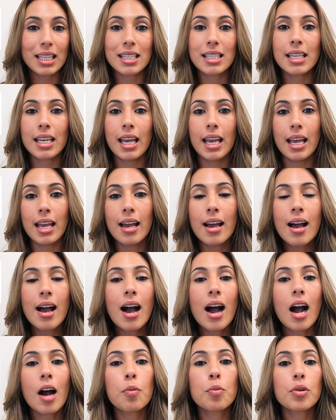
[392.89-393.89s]
Let's say
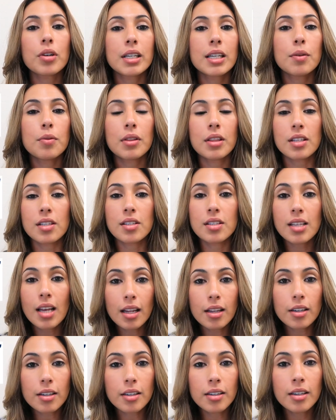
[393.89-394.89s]
I'm working with a
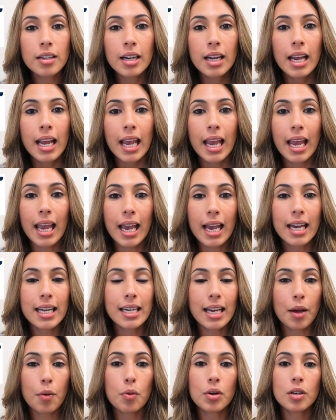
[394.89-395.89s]
seller
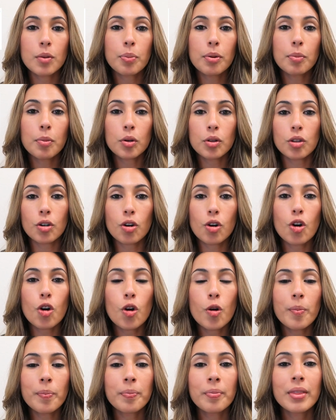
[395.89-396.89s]
and I want to promote their
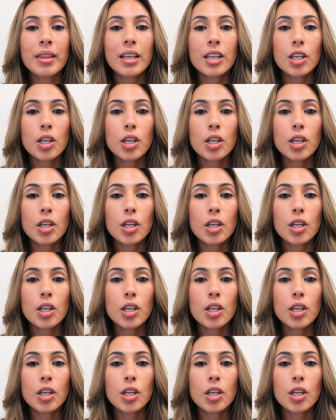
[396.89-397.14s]
home.